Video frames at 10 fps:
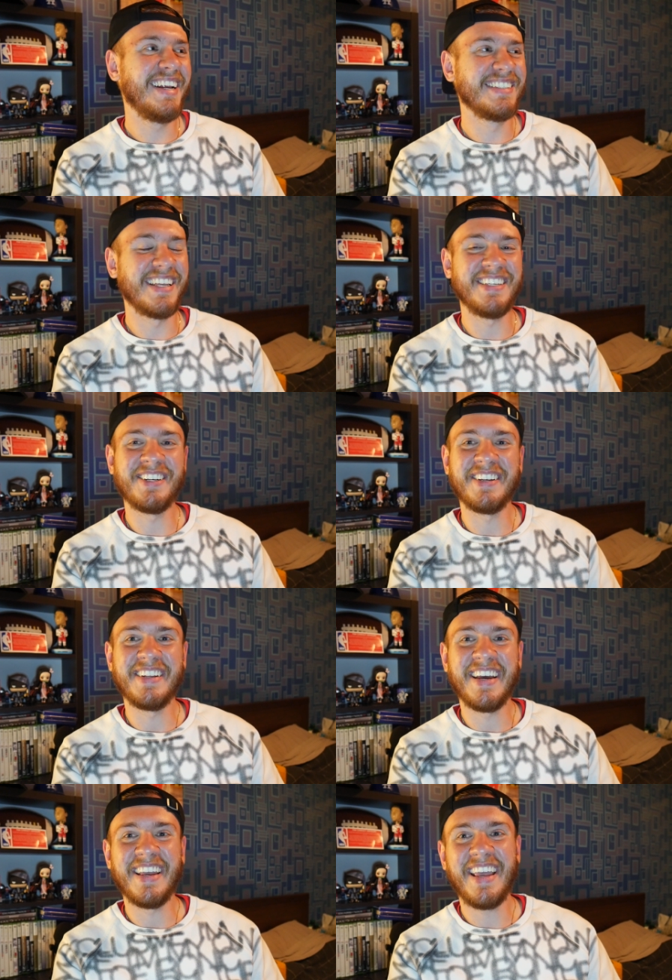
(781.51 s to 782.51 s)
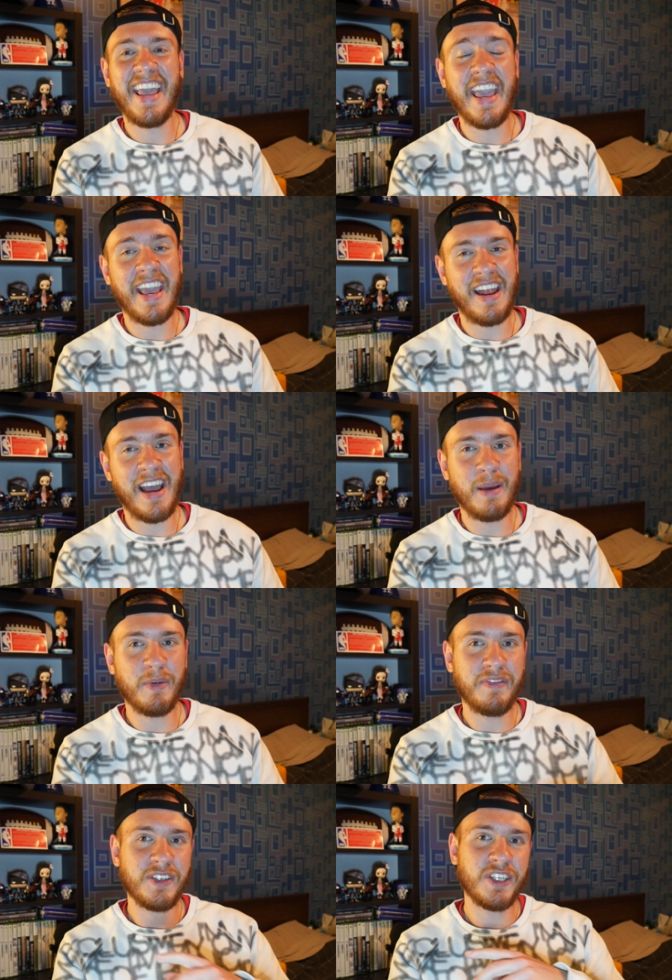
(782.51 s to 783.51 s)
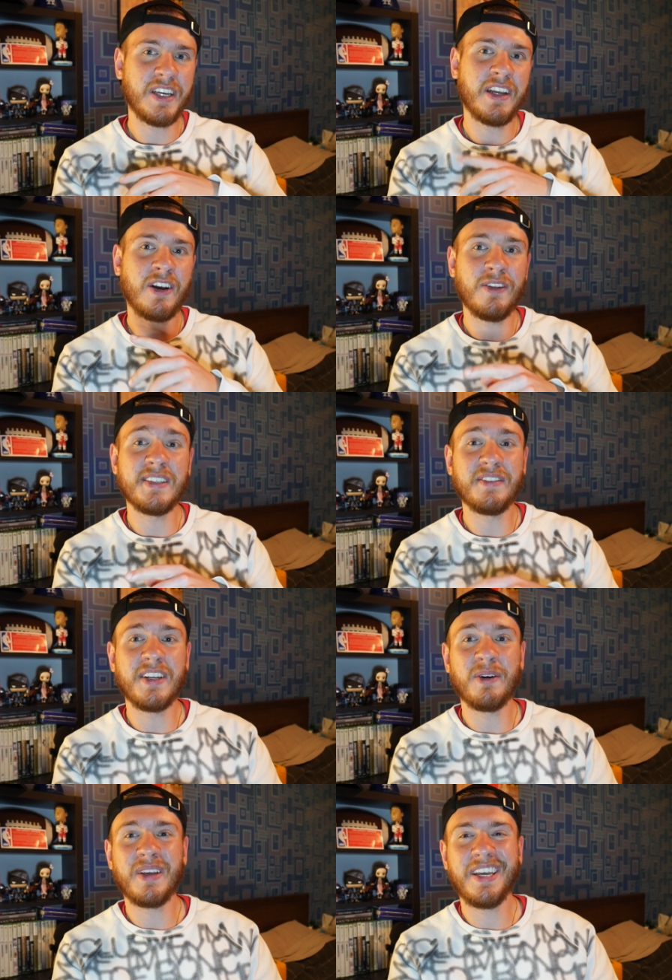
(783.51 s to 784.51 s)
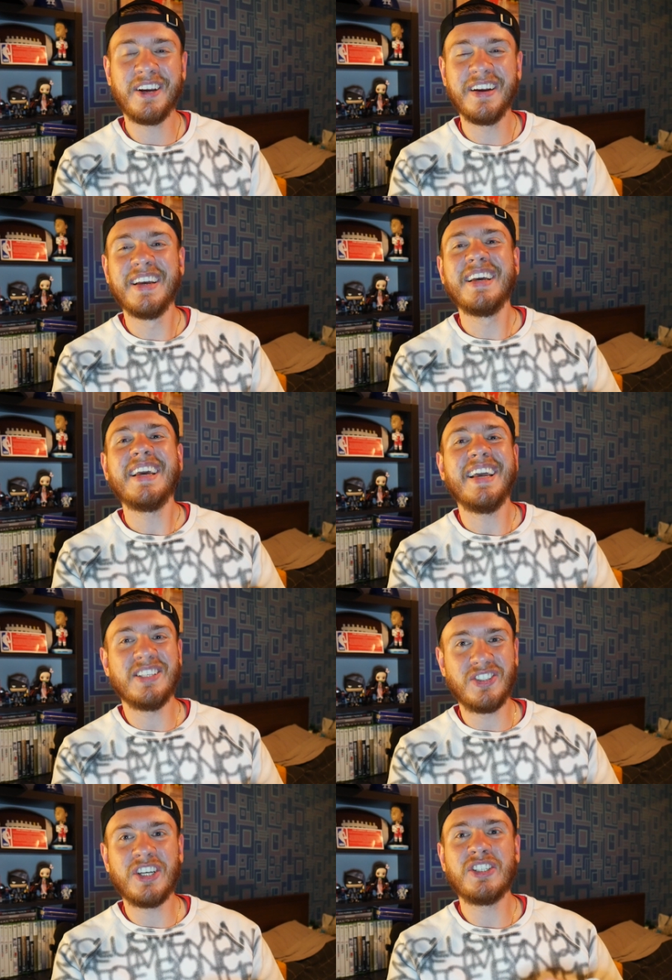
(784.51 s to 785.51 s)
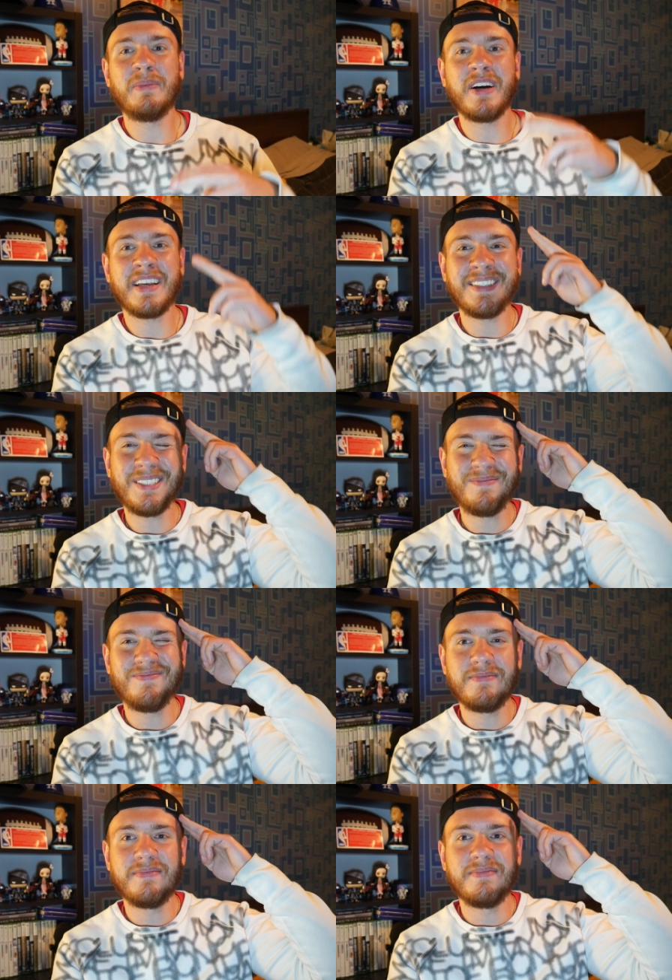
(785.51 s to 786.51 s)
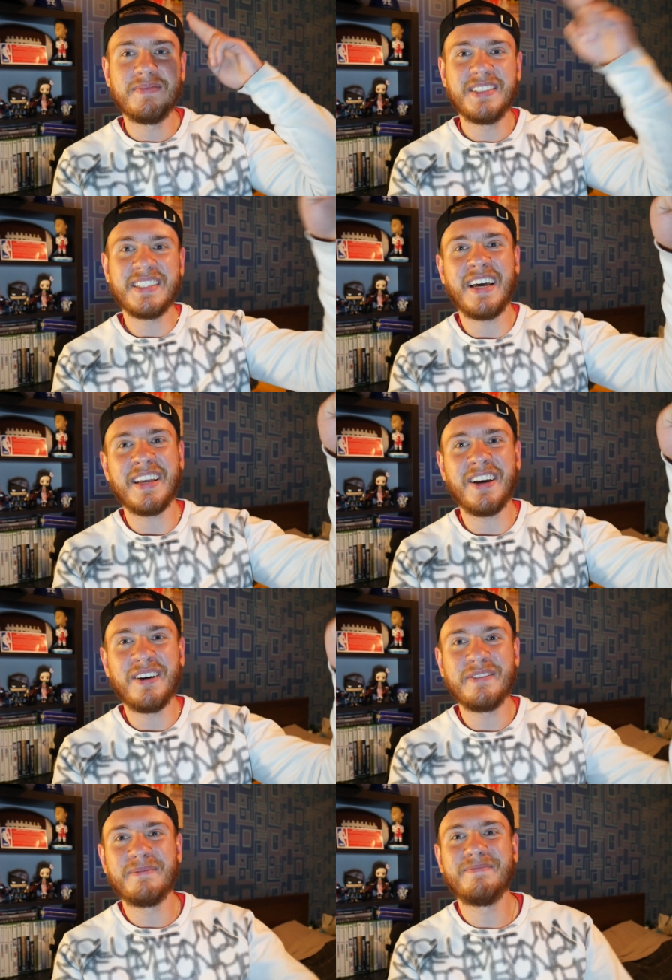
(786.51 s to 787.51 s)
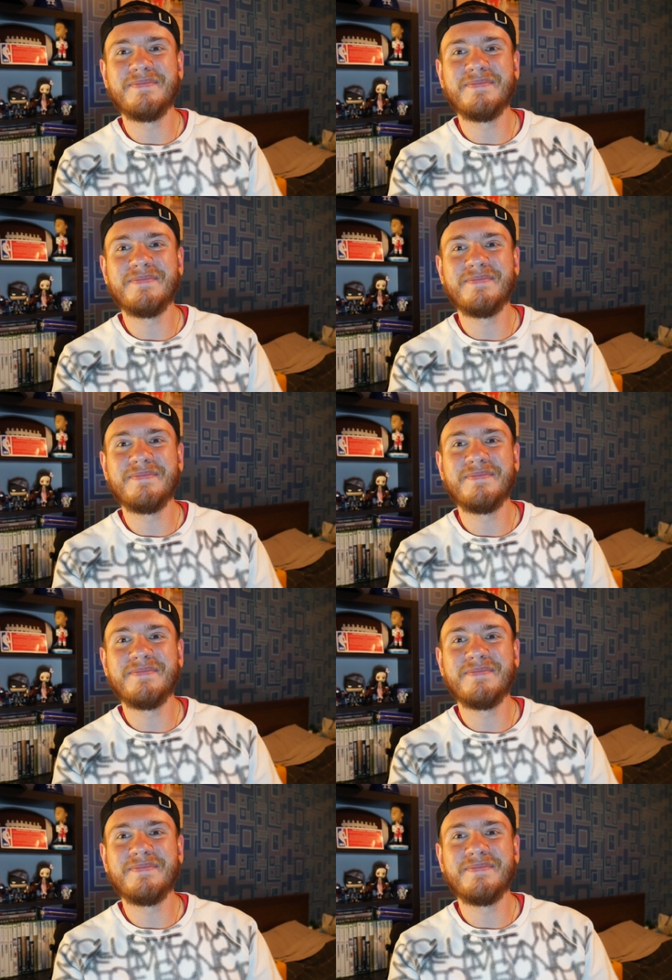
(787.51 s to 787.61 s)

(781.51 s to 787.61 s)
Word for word: is late during the night, and I'm officially going to call this video here. It's JJ Buckets, signing off.